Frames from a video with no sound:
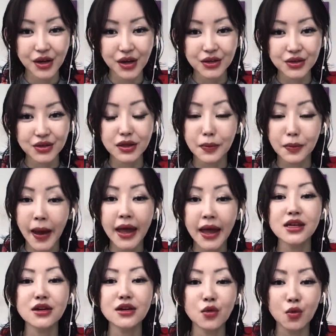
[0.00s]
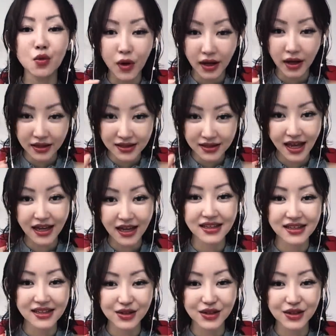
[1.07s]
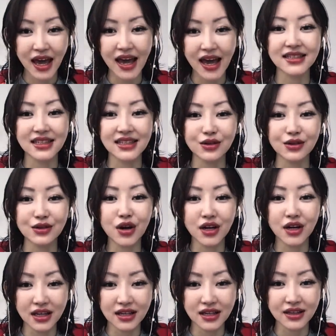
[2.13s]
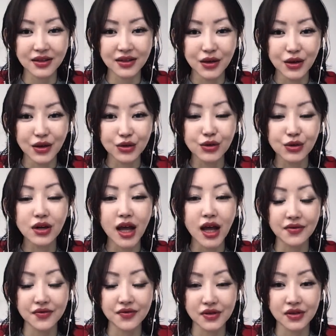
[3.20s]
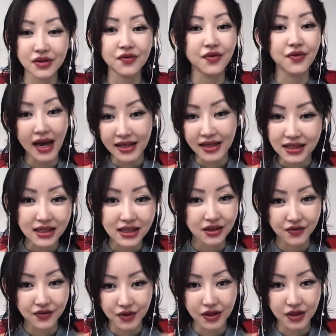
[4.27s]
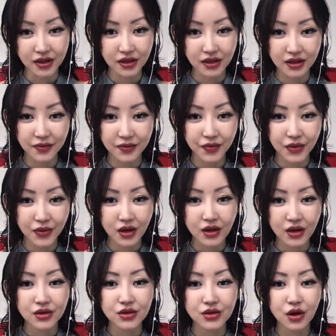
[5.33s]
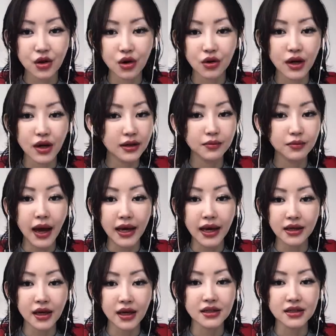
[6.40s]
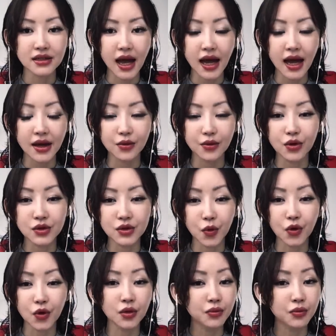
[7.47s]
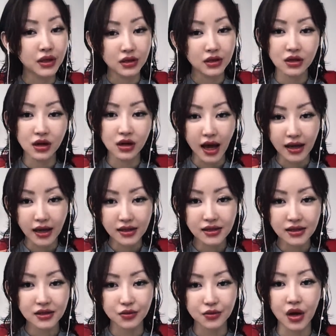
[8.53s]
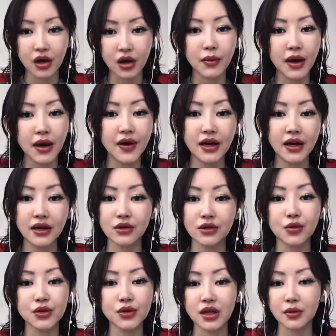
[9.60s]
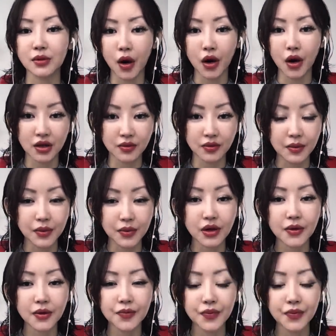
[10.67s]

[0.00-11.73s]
So depending on what status your caste you are in, your life is vastly different. So like my case, I was born in middle class where my father was like party member.